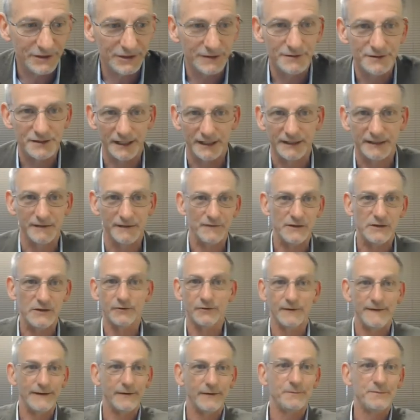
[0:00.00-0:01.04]
like if you were in
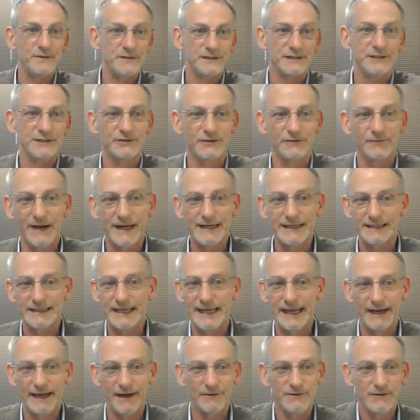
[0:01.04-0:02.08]
their position right
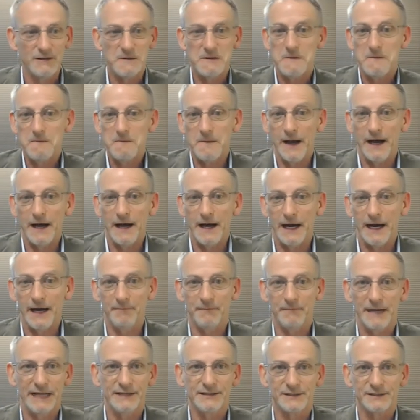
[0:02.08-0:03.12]
now,
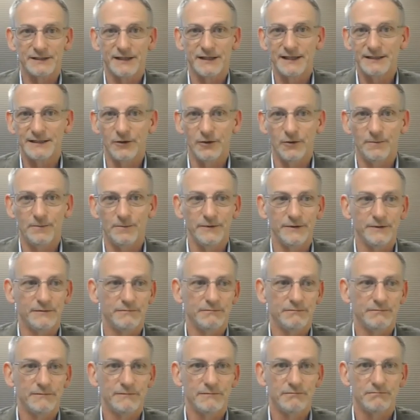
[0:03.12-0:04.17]
I'd just like to open
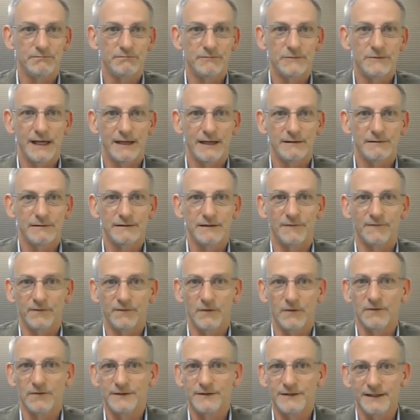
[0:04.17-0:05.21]
the
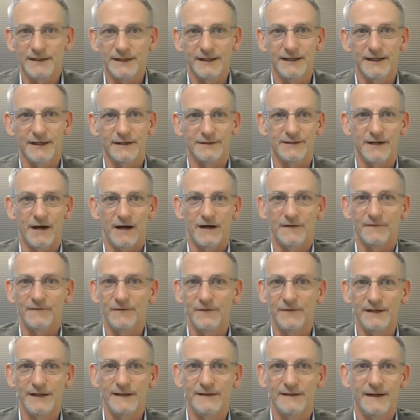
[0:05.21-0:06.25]
floor to you to offer
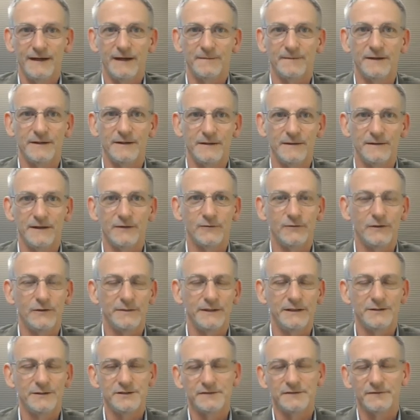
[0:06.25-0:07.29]
anything up that you think would be
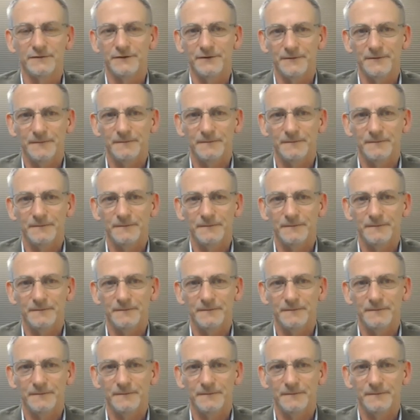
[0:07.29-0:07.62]
useful to